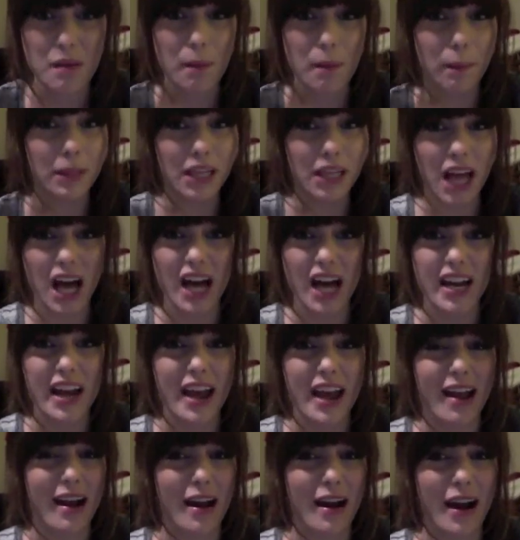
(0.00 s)
blonde
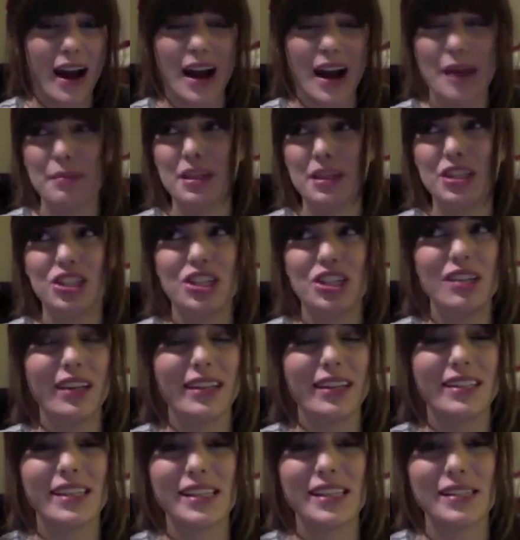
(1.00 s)
hair, and I mean, she
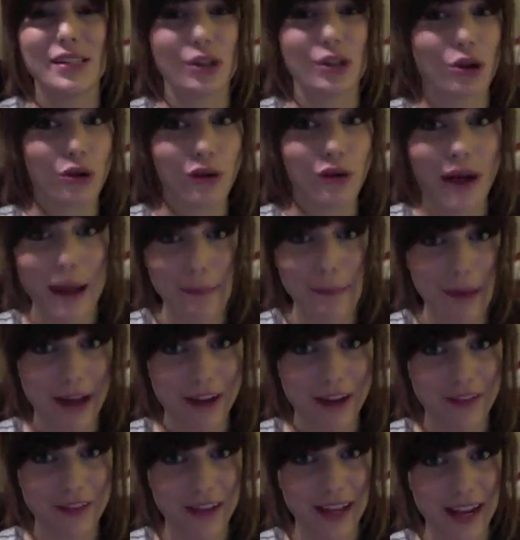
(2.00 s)
teased the crap
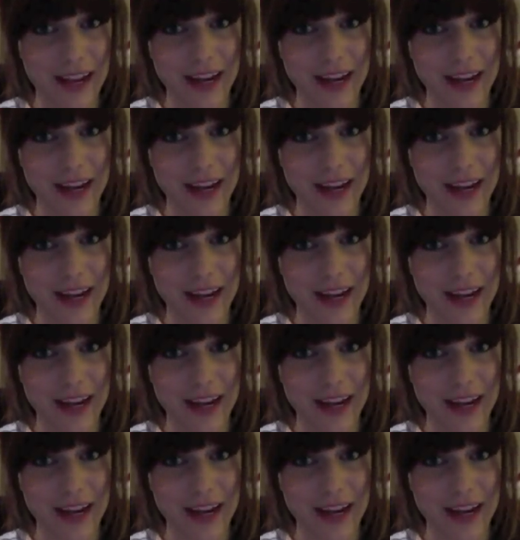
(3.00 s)
out of it,